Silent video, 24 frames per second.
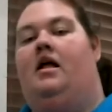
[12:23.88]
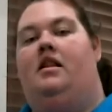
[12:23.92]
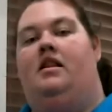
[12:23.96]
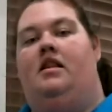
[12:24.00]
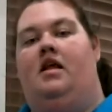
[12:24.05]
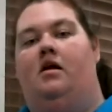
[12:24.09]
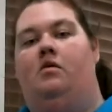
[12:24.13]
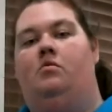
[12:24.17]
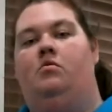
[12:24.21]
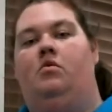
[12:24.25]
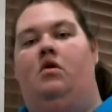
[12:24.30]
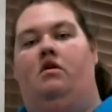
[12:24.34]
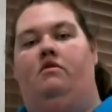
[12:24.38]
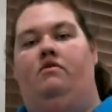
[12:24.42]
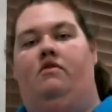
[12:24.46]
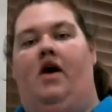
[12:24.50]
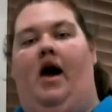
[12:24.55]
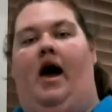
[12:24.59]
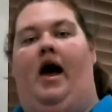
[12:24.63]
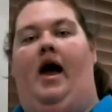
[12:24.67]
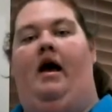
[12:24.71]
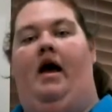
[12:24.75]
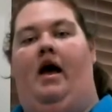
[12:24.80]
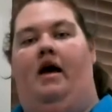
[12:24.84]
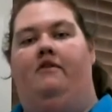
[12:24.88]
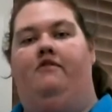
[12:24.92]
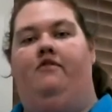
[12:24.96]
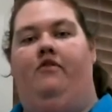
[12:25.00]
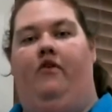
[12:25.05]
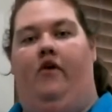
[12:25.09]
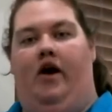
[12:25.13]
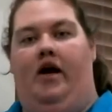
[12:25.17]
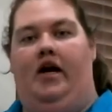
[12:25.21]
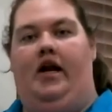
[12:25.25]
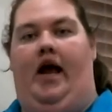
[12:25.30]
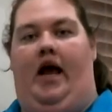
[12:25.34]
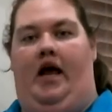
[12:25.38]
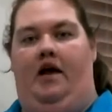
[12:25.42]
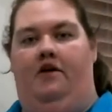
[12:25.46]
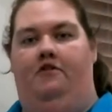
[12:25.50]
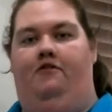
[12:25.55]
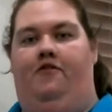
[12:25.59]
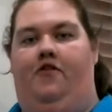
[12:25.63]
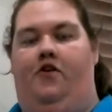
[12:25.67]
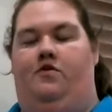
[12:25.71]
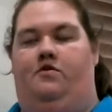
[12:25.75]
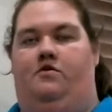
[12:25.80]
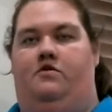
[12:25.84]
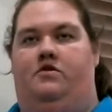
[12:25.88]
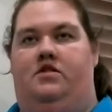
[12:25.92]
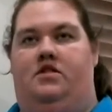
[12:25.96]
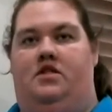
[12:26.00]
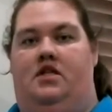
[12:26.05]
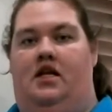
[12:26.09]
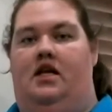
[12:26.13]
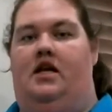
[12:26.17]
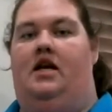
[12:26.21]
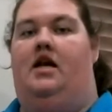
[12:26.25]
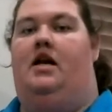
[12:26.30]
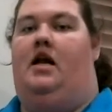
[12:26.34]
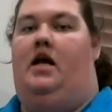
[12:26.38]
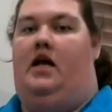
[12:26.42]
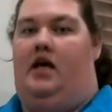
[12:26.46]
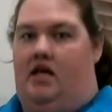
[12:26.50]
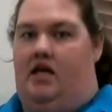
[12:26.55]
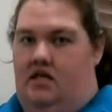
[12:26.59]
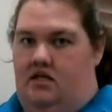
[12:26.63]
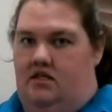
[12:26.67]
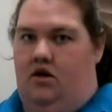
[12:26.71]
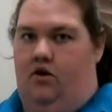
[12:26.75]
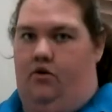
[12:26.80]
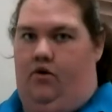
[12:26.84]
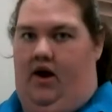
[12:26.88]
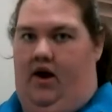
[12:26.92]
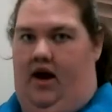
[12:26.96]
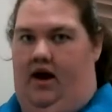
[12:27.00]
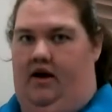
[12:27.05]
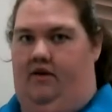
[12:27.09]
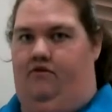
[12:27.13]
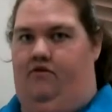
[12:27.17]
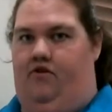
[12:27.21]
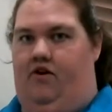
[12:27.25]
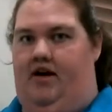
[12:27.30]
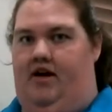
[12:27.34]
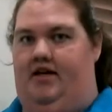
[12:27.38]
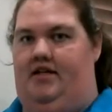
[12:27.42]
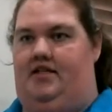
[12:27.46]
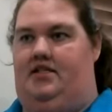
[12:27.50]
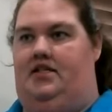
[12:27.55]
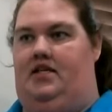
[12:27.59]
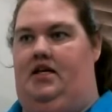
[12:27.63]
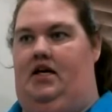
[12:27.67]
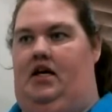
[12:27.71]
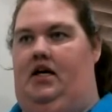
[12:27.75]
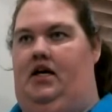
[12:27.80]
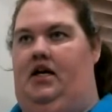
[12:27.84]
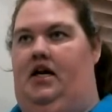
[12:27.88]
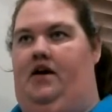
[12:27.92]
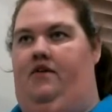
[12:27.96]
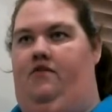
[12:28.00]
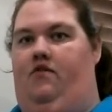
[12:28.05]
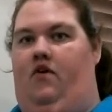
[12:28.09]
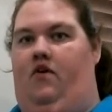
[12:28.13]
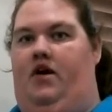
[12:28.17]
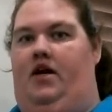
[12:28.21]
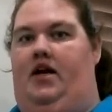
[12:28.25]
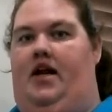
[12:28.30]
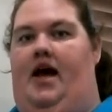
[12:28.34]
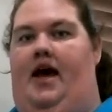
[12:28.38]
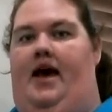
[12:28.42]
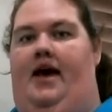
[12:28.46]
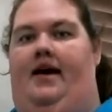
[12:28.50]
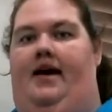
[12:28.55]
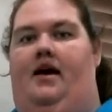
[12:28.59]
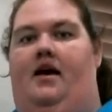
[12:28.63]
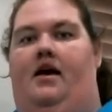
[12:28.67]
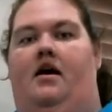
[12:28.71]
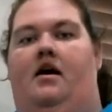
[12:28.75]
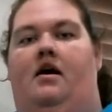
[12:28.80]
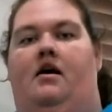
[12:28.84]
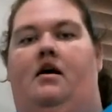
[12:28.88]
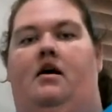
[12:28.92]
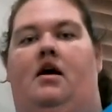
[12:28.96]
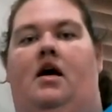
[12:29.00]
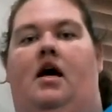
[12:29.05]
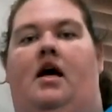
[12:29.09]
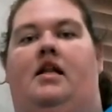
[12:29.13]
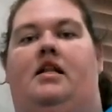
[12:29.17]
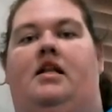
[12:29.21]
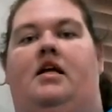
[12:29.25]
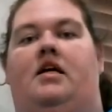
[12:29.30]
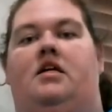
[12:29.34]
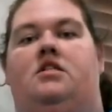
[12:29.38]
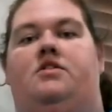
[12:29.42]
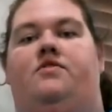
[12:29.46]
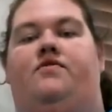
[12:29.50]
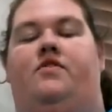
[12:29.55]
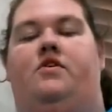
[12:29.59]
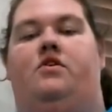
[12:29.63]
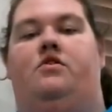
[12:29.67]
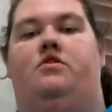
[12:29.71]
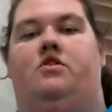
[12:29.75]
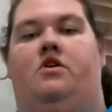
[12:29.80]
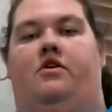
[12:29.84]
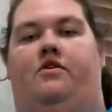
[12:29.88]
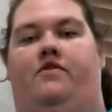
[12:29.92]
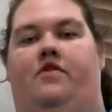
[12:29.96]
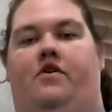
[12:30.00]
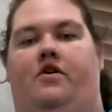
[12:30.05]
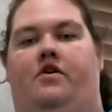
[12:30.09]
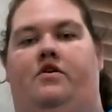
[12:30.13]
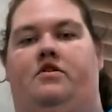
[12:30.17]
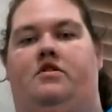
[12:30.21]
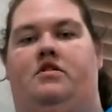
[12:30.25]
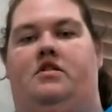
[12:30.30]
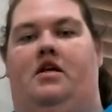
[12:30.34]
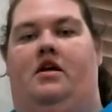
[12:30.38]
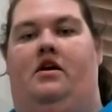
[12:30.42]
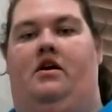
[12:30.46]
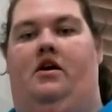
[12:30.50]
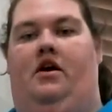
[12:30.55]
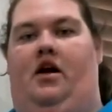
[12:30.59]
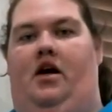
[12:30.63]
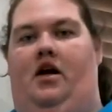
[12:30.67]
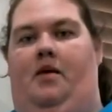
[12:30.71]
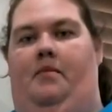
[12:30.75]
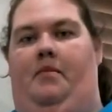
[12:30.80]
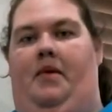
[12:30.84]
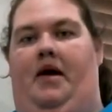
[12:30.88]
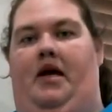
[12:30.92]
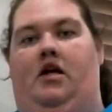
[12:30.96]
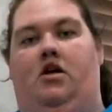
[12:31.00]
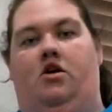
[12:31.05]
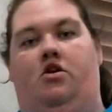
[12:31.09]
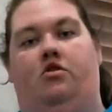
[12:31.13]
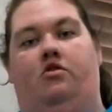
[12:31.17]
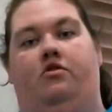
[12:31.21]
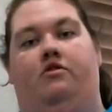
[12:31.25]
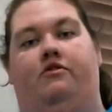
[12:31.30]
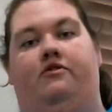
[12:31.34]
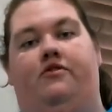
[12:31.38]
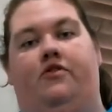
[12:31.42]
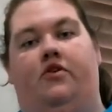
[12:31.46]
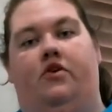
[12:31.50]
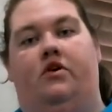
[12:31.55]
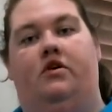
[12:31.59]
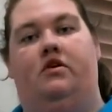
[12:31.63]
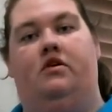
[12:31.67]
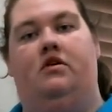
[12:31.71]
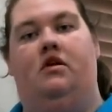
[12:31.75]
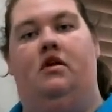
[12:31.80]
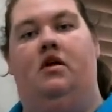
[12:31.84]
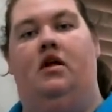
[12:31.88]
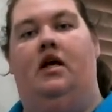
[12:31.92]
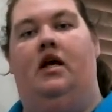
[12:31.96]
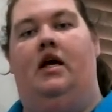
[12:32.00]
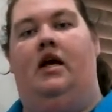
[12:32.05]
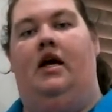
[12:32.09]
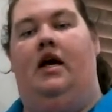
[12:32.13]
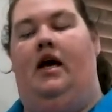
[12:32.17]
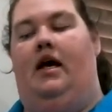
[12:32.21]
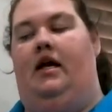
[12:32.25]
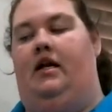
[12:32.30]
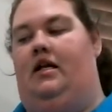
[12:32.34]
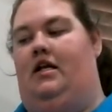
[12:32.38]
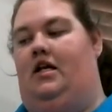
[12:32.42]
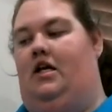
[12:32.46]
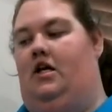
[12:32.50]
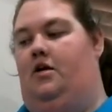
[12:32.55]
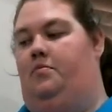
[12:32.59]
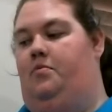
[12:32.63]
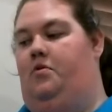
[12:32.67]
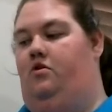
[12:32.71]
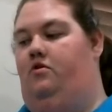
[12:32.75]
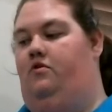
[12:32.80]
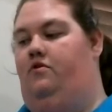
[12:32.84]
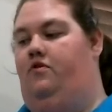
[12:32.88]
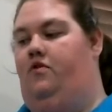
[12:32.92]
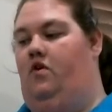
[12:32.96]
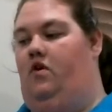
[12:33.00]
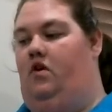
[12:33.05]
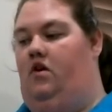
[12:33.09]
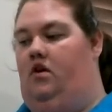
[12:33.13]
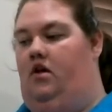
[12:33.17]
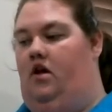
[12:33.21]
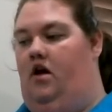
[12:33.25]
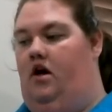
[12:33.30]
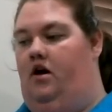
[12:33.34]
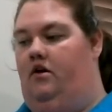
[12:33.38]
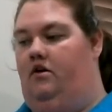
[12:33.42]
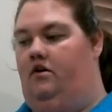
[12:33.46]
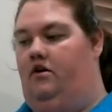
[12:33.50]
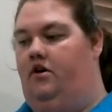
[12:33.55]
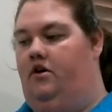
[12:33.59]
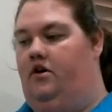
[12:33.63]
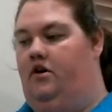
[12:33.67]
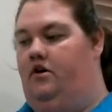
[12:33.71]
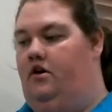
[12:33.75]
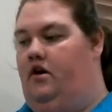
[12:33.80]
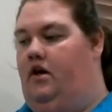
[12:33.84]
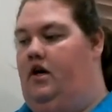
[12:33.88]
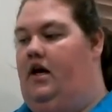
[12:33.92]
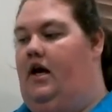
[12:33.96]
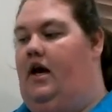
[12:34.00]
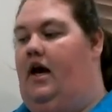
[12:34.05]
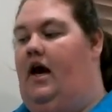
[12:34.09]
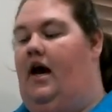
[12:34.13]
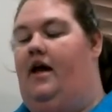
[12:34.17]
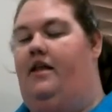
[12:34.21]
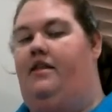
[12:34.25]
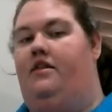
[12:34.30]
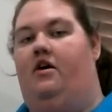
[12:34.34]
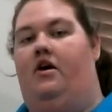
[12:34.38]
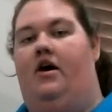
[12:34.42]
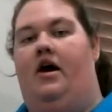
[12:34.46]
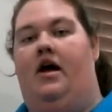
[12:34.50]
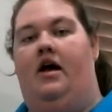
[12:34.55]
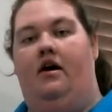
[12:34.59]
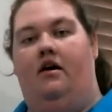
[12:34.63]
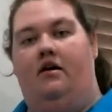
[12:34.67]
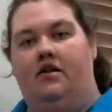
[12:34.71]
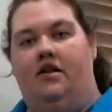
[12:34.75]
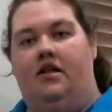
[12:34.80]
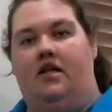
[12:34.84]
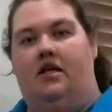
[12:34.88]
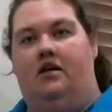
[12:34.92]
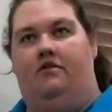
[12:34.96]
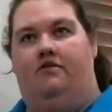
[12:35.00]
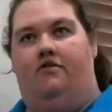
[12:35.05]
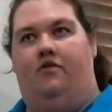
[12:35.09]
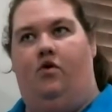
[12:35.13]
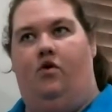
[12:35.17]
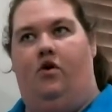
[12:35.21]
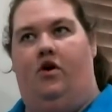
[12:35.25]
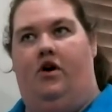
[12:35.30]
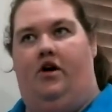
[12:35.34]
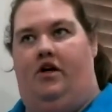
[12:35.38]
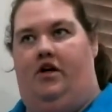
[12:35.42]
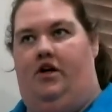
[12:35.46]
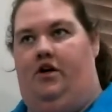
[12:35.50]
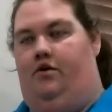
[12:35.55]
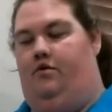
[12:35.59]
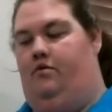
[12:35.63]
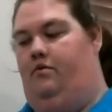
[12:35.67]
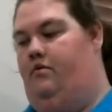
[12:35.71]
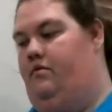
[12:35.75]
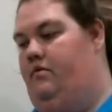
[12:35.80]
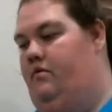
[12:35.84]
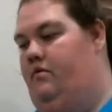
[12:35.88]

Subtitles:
Then we've got everyday foods that it is okay for us to eat every day. And these foods are foods that are going to make you full and keep you full longer, and they're healthy for you.